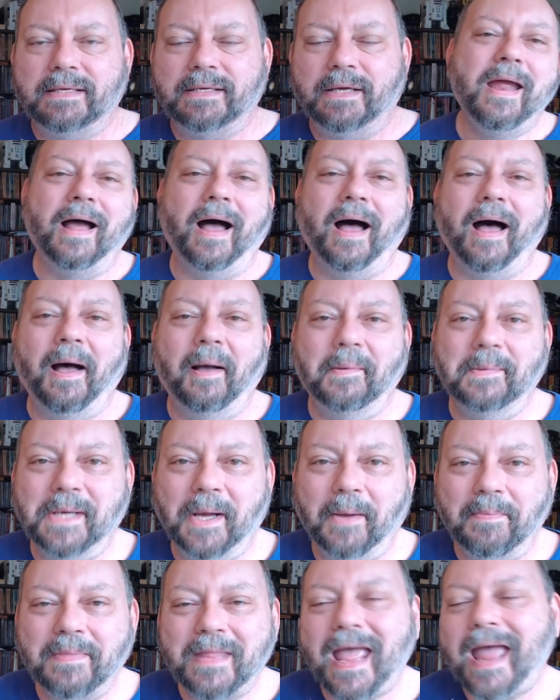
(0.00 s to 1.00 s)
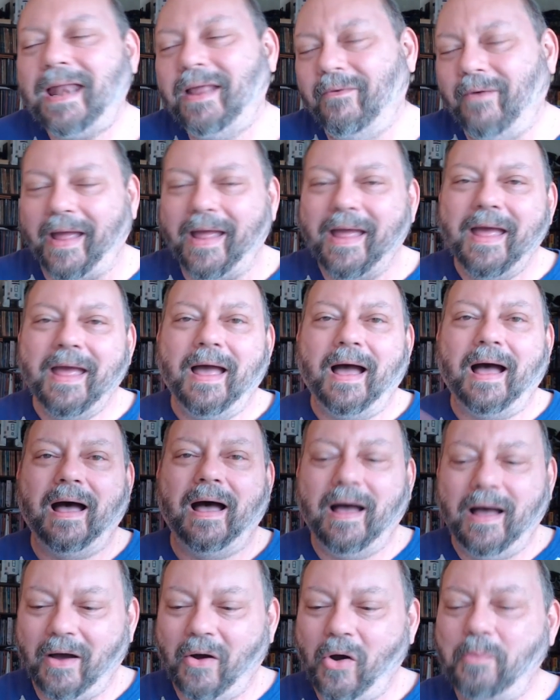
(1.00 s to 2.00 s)
So anyway,
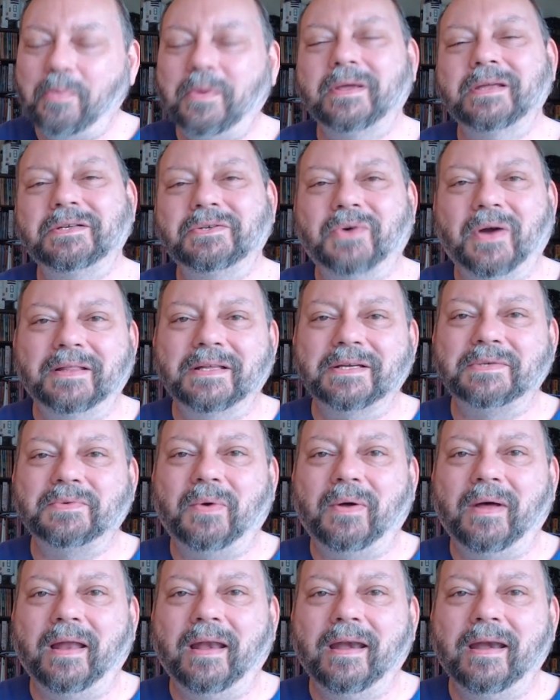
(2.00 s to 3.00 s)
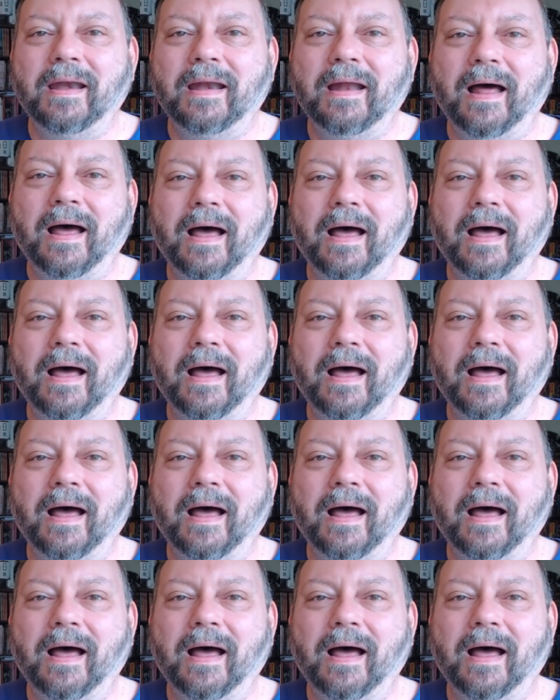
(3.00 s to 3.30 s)
I hope you enjoyed this one.